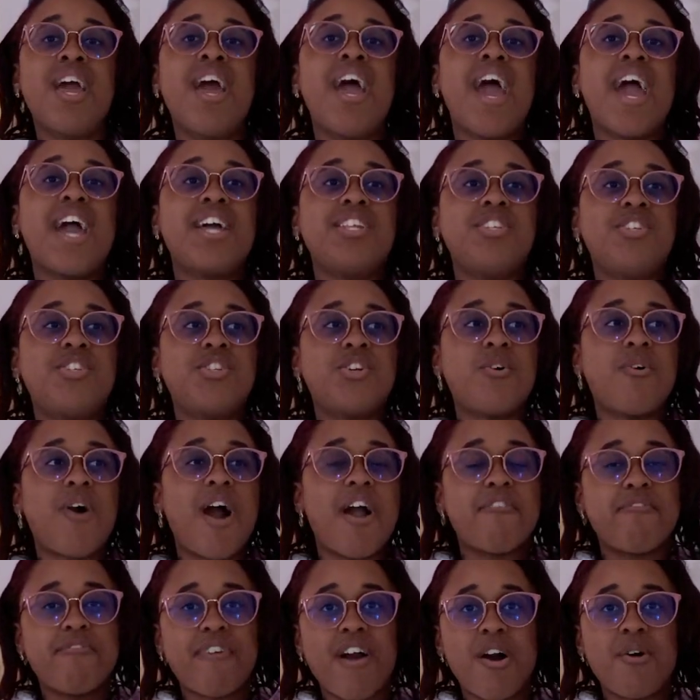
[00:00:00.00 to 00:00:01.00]
And so I
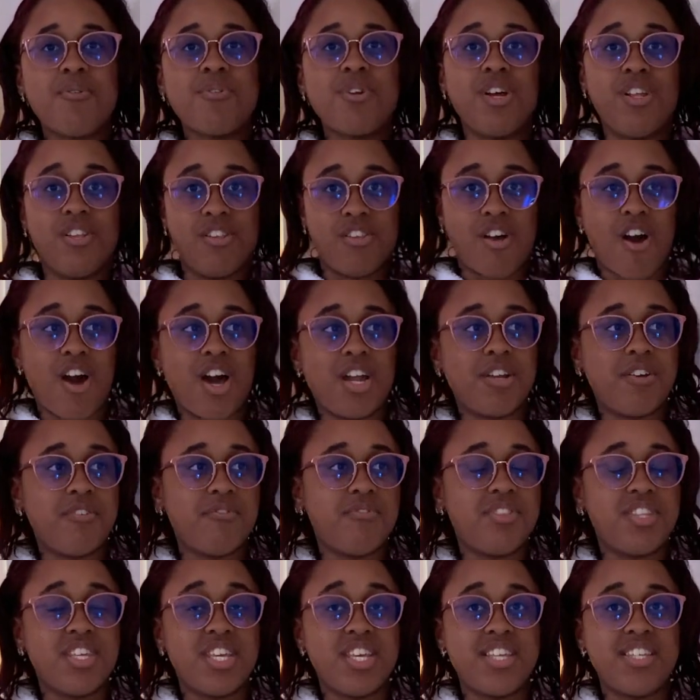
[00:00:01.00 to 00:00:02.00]
found a lot of
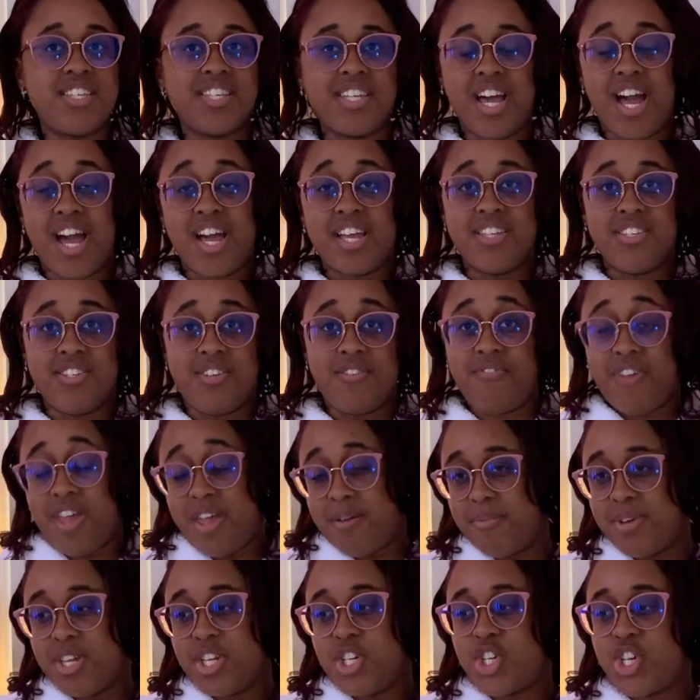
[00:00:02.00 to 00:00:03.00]
these kinds of
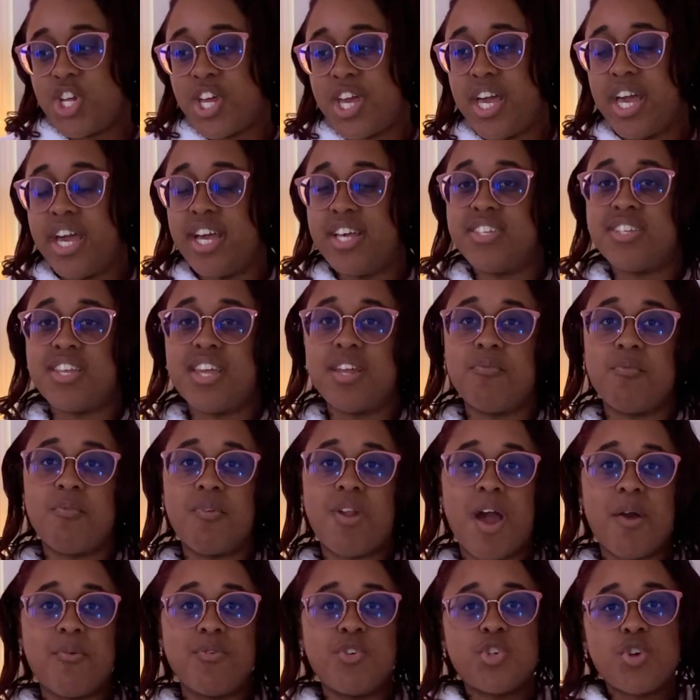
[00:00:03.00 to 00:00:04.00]
images, and
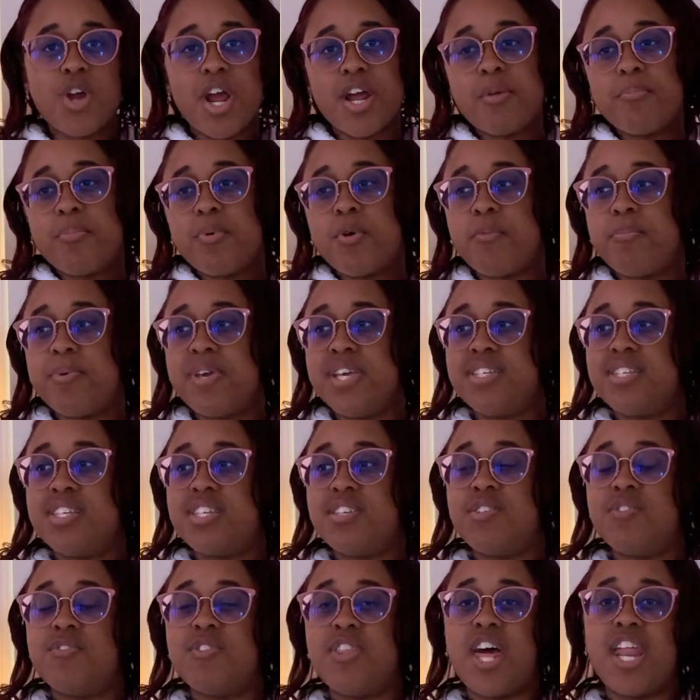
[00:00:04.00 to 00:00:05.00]
I was trying to pull
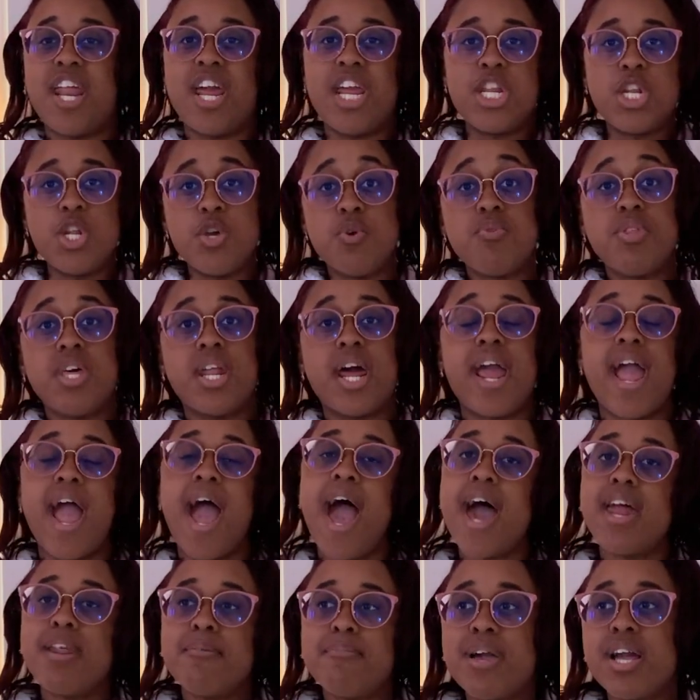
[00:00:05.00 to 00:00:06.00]
pieces that I knew that I
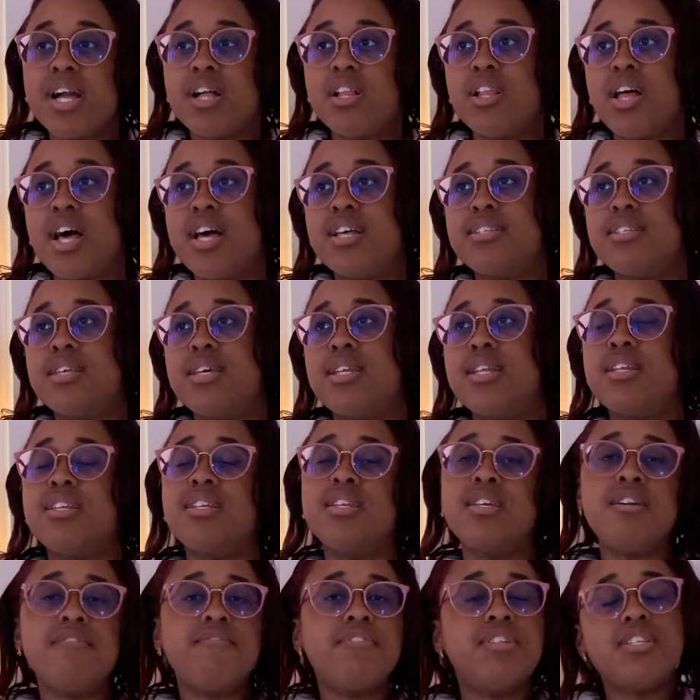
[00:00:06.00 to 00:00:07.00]
had in my closet and
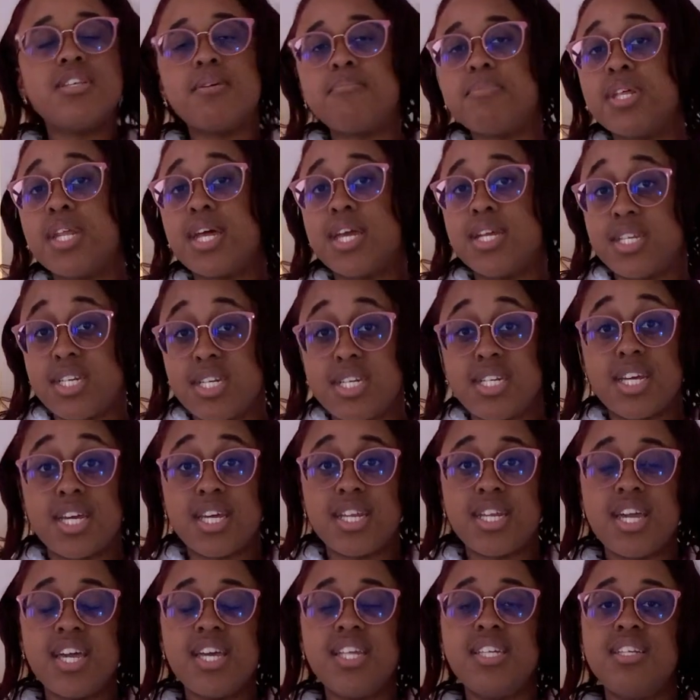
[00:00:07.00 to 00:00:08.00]
even some that I
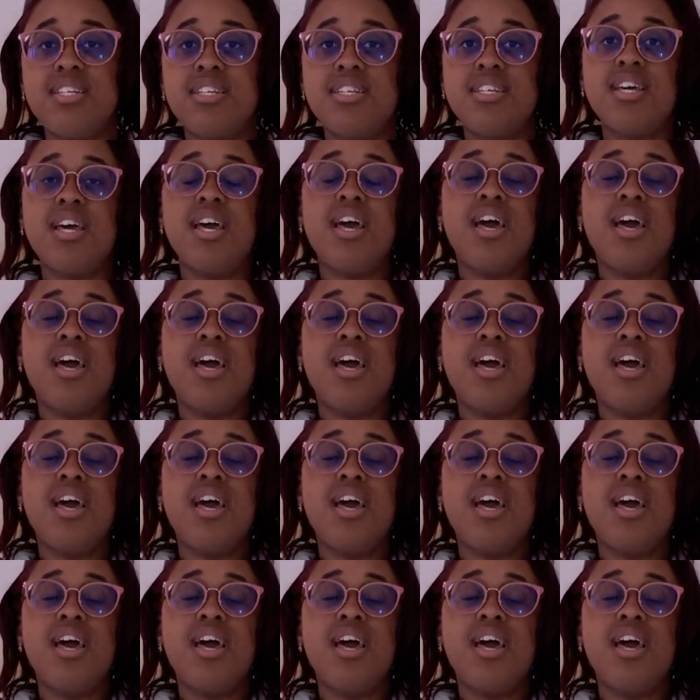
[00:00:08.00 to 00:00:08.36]
didn't.